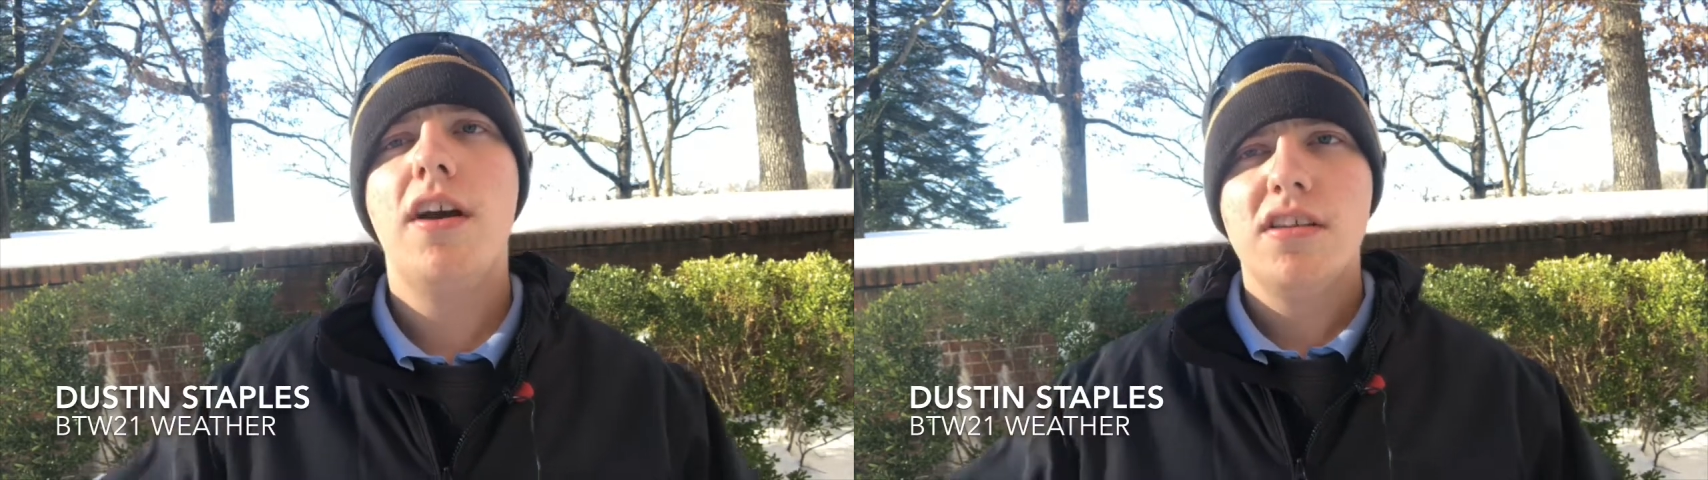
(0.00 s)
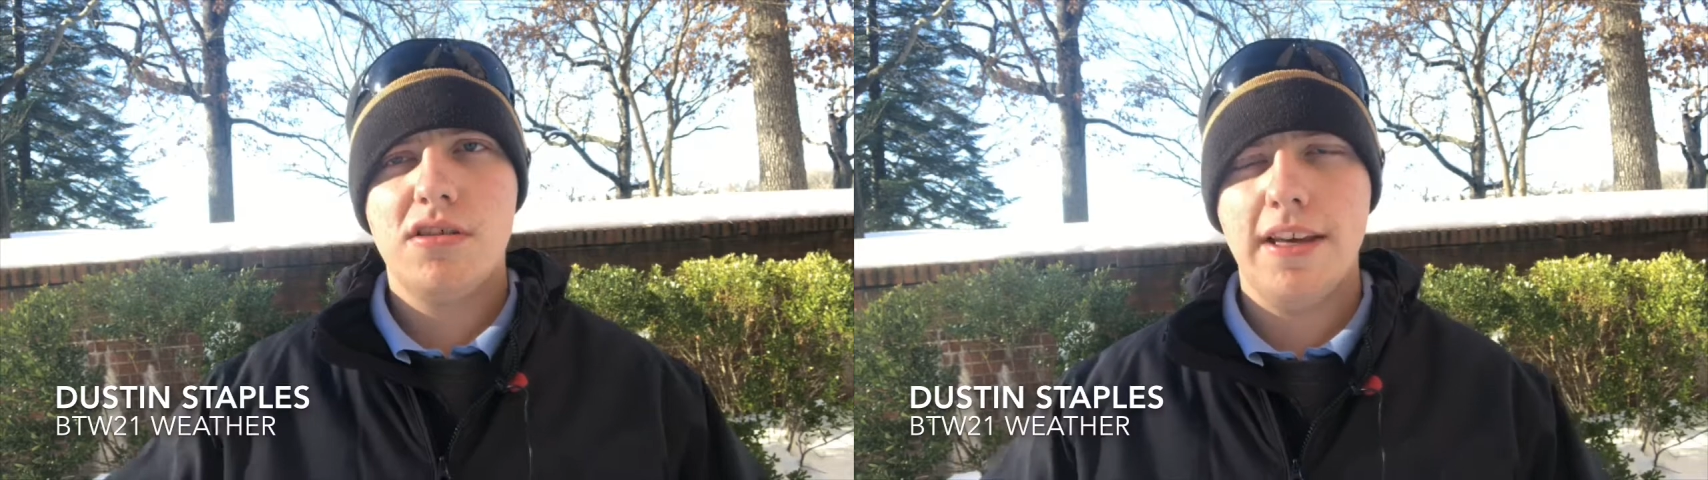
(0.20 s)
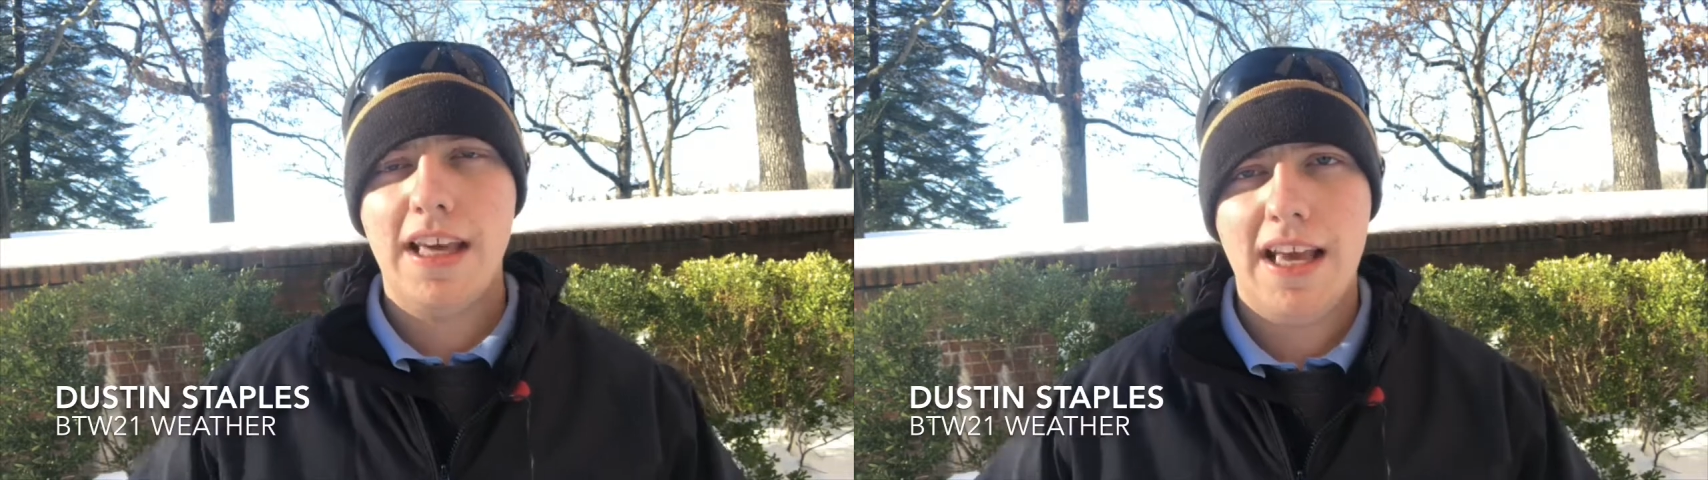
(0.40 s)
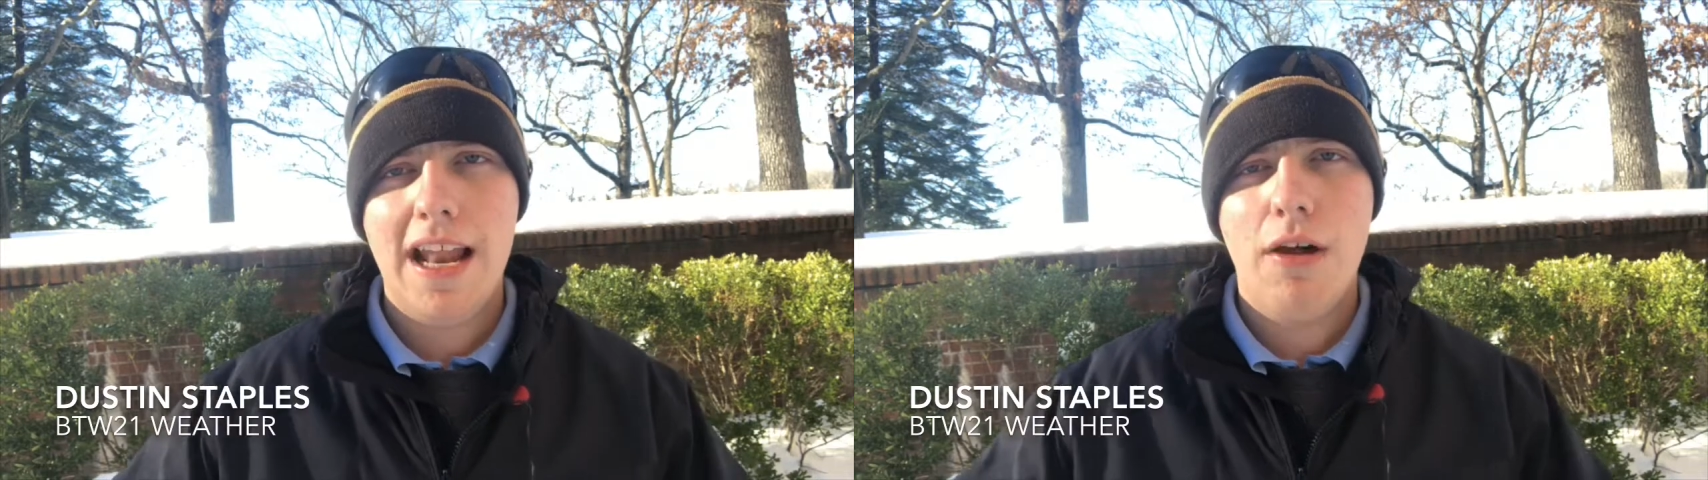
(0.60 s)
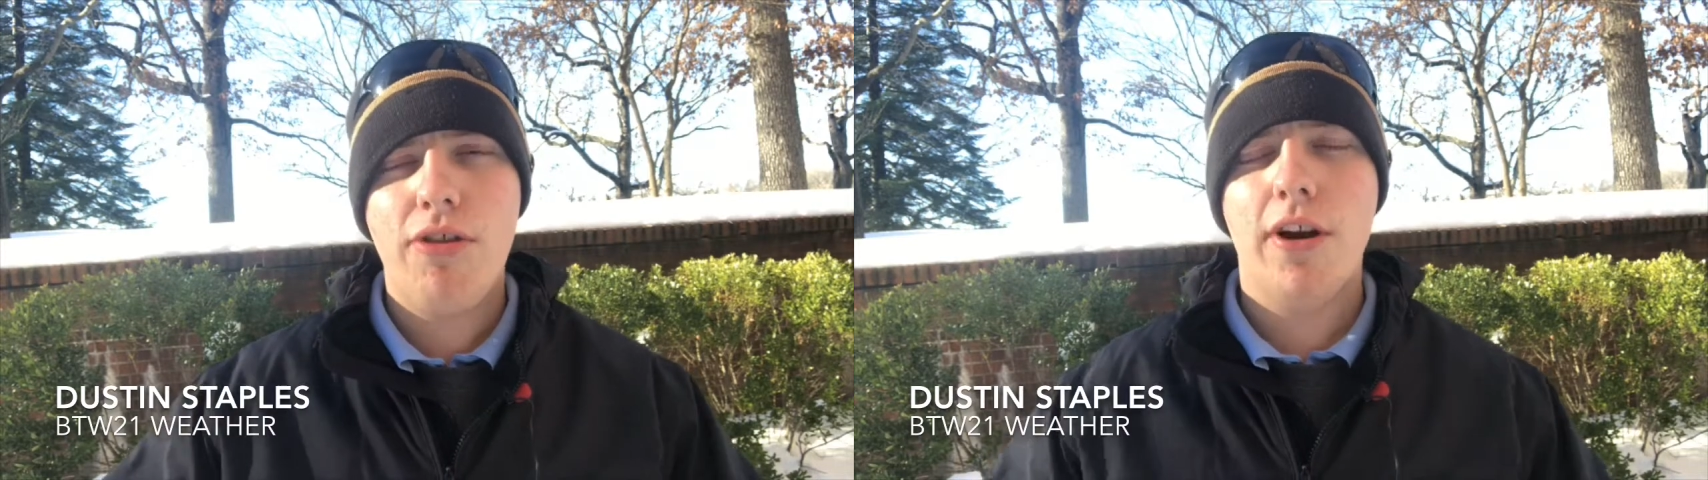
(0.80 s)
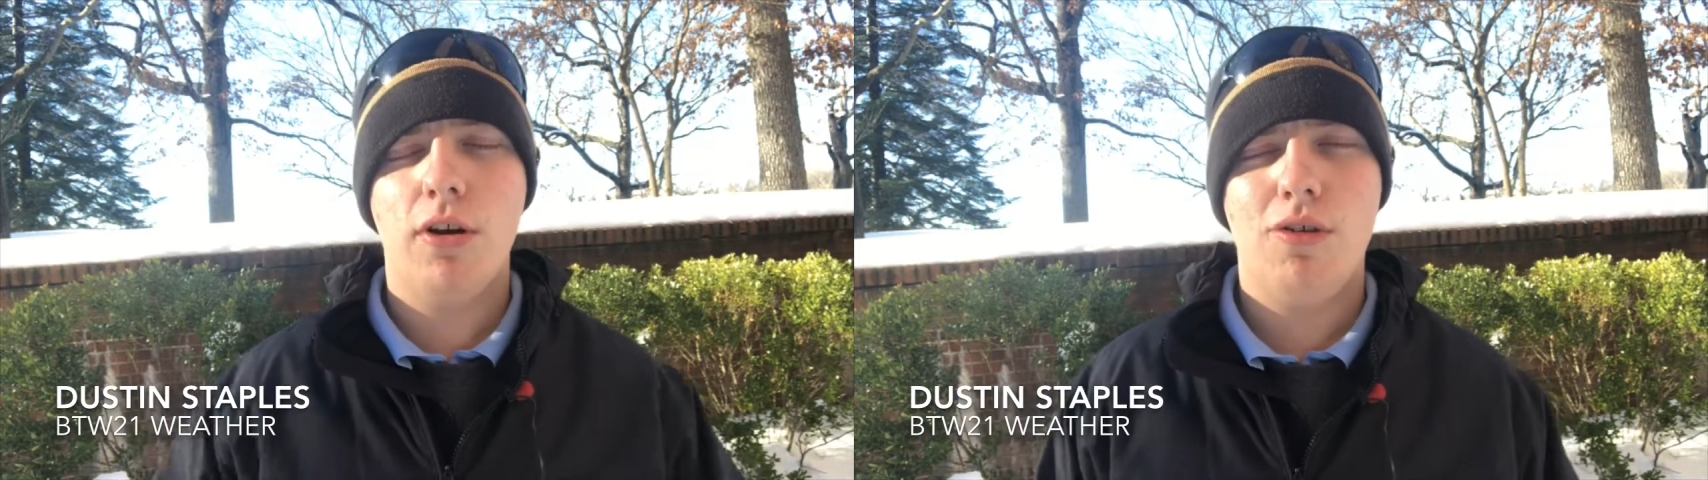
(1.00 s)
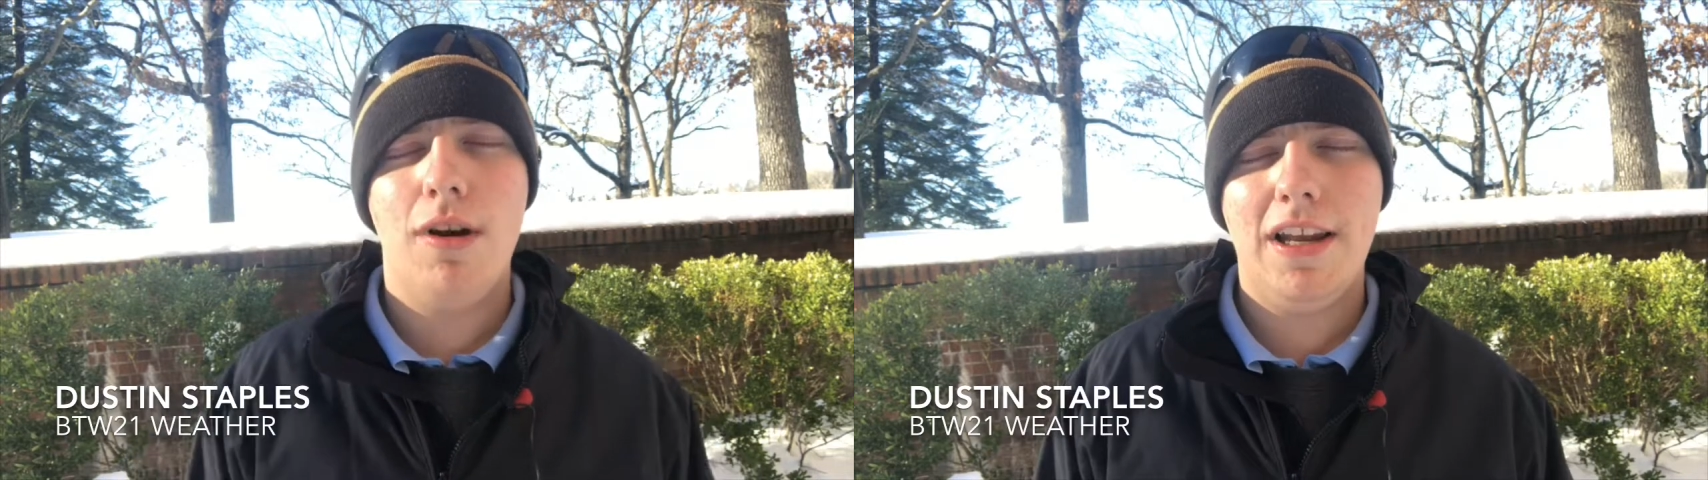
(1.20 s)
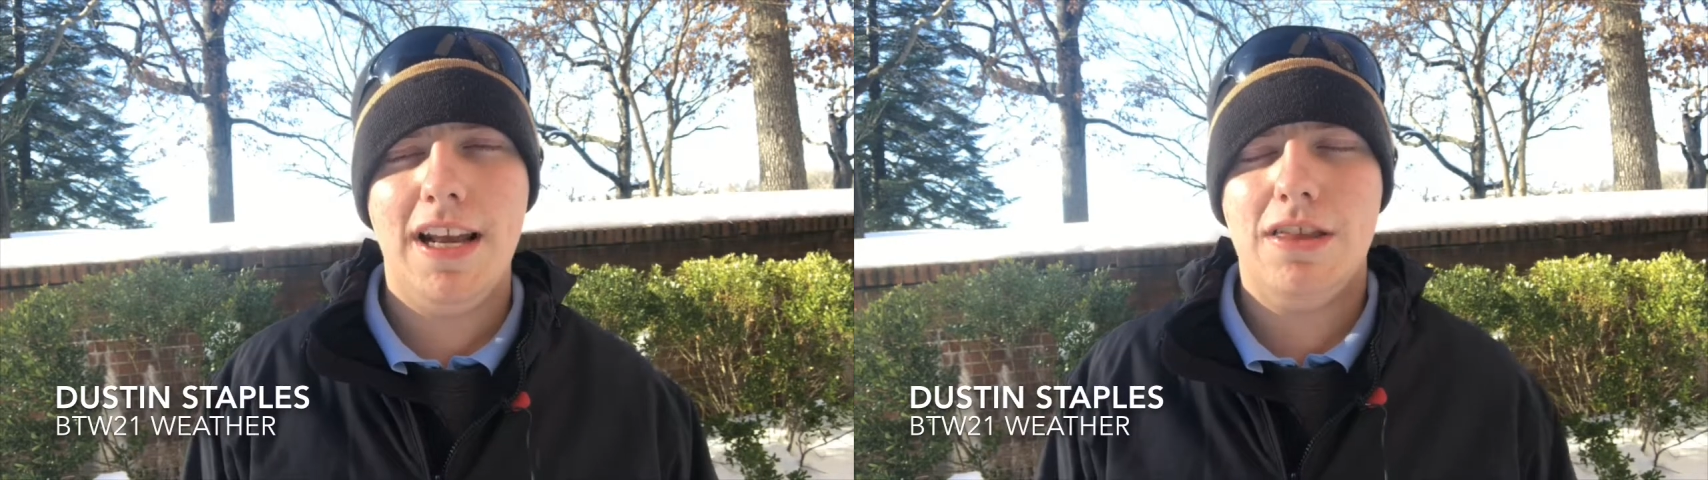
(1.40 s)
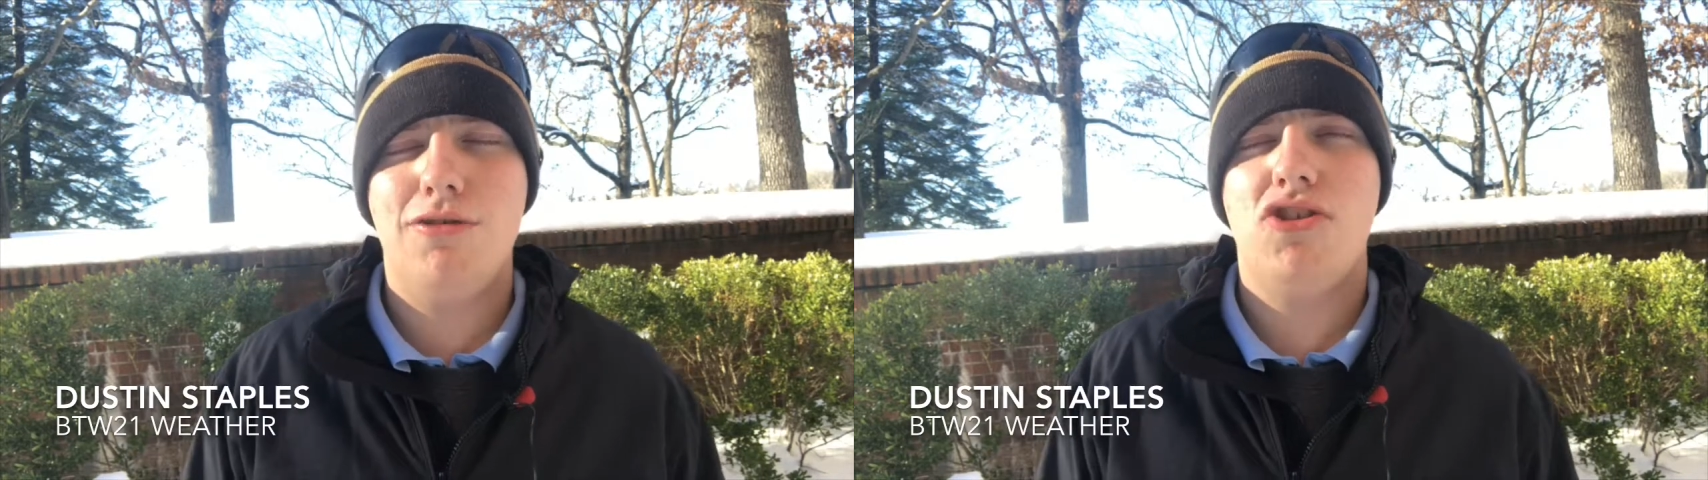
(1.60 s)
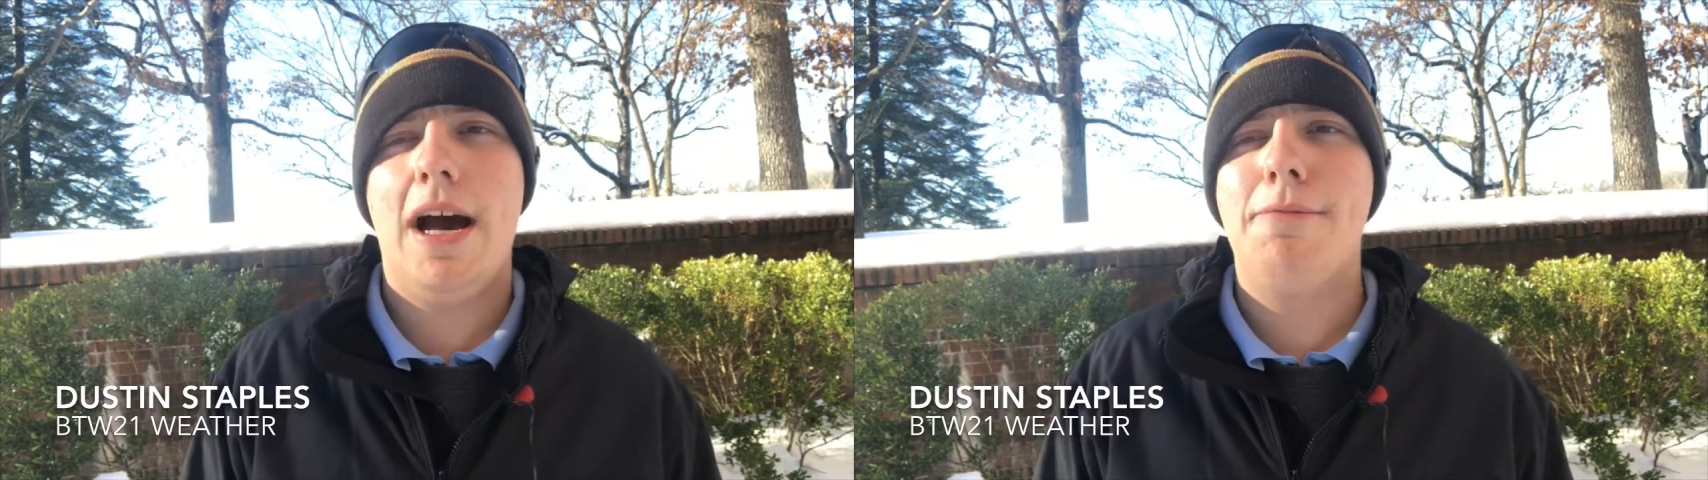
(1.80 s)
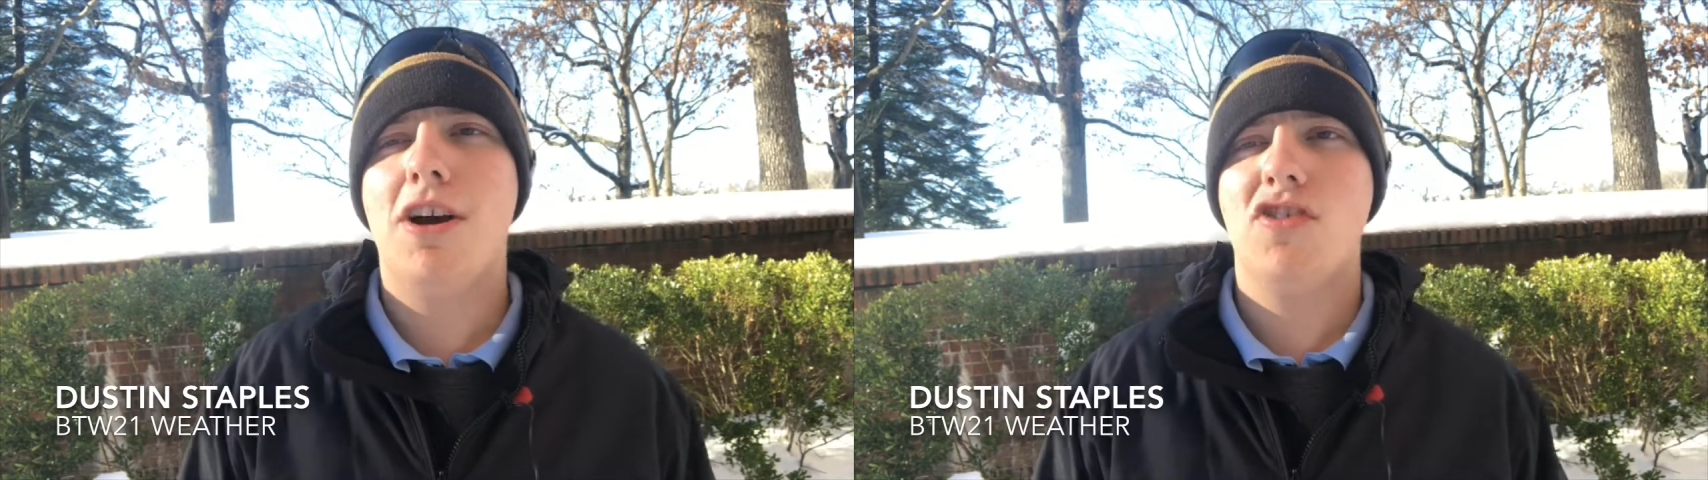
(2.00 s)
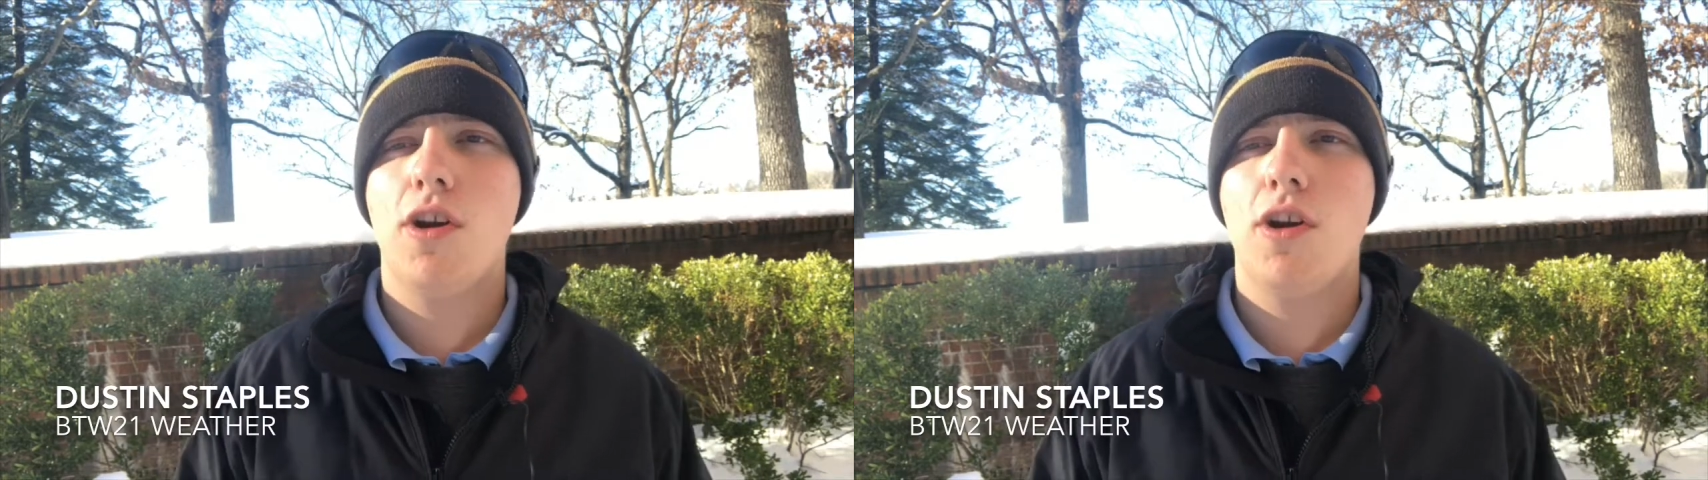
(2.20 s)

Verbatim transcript: so they can get out there and quickly get the job done.